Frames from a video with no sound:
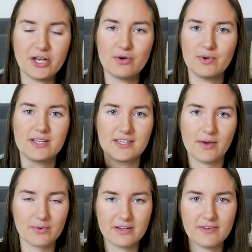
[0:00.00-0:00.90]
I don't want to
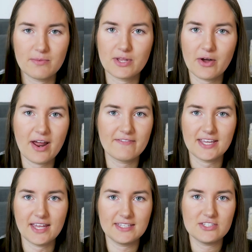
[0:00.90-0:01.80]
get rid of it without
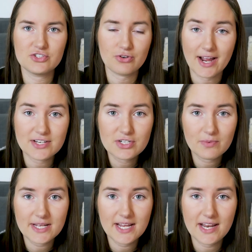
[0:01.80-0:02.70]
having at least tried to
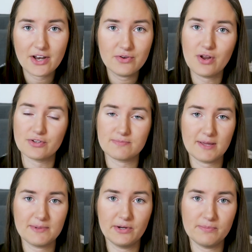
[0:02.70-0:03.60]
read it, and who knows,
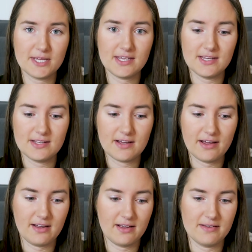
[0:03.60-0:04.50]
maybe it'll be
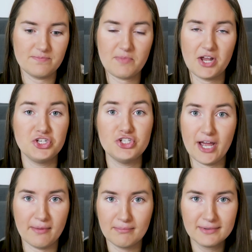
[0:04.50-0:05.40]
a
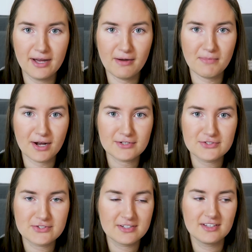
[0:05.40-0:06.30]
gem
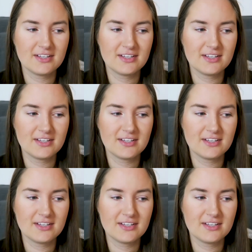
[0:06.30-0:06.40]
amongst